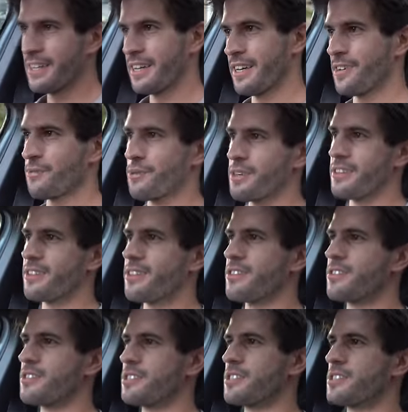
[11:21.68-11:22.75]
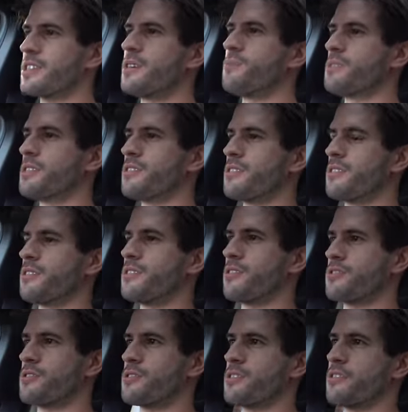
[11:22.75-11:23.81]
and one of the nurses comes into the
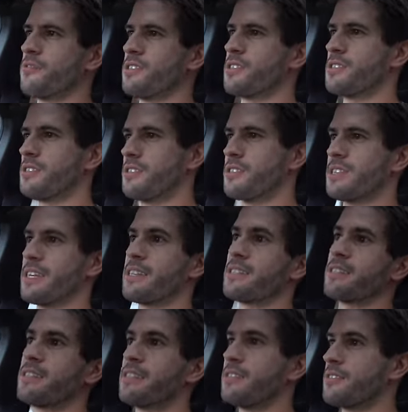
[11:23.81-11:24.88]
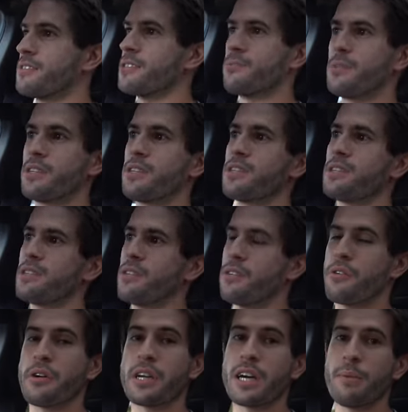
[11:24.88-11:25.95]
doctor's office and says that someone is
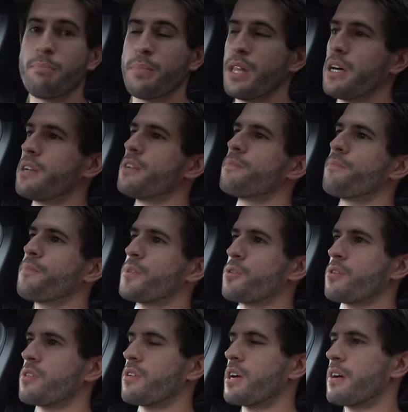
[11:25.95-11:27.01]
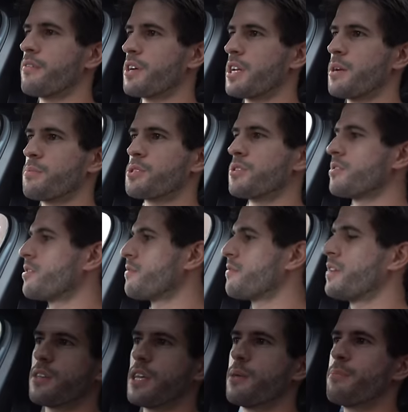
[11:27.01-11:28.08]
throwing up blood or they're having an episode of
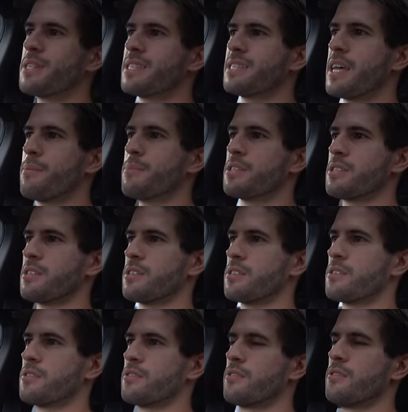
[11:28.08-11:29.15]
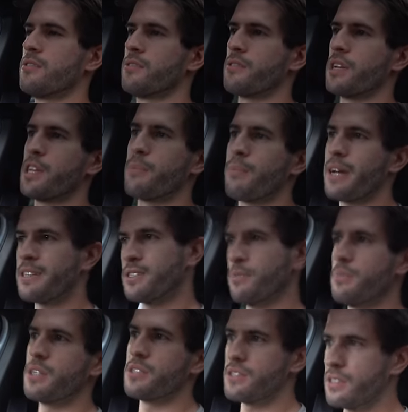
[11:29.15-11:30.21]
hematemesis or
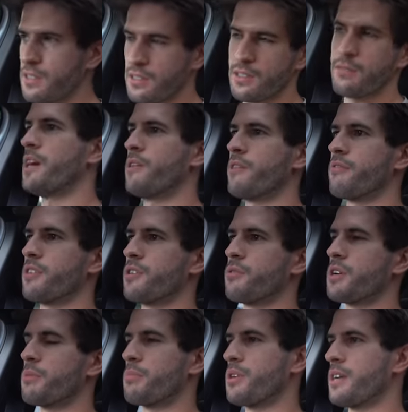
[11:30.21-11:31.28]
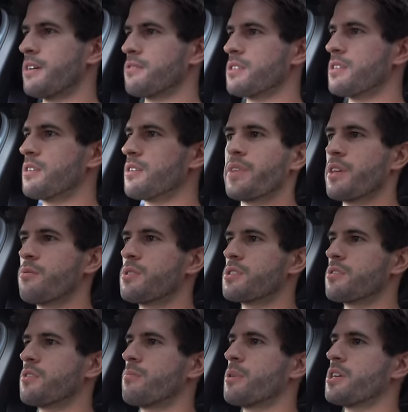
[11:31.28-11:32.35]
hematemesis, however you want to pronounce it. It
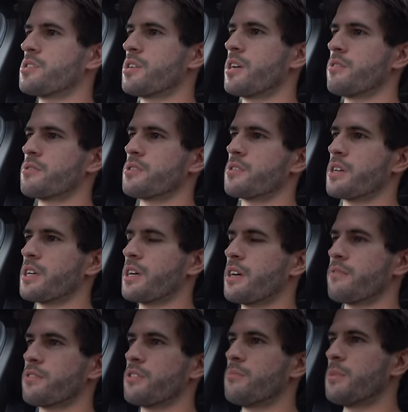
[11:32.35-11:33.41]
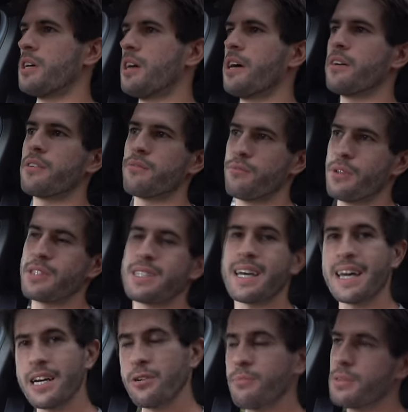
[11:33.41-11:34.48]
wasn't a patient I was looking after, but I went to
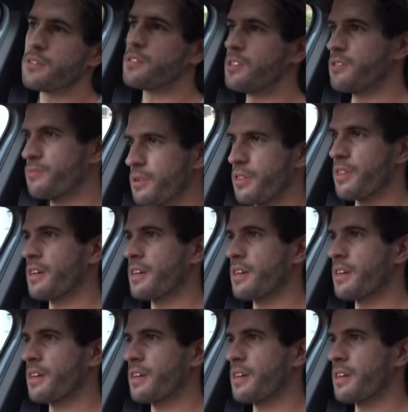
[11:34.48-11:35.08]
help deal with